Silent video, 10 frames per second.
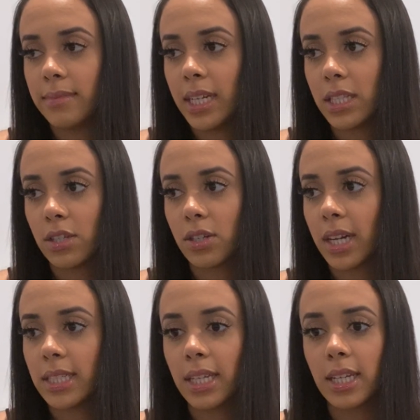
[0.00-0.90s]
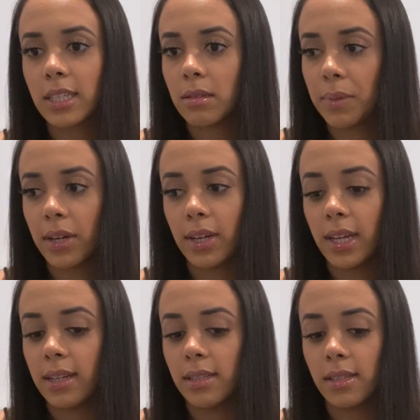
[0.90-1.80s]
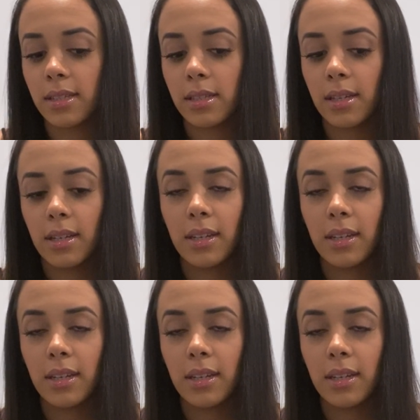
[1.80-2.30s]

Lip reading: It's a crazy experience.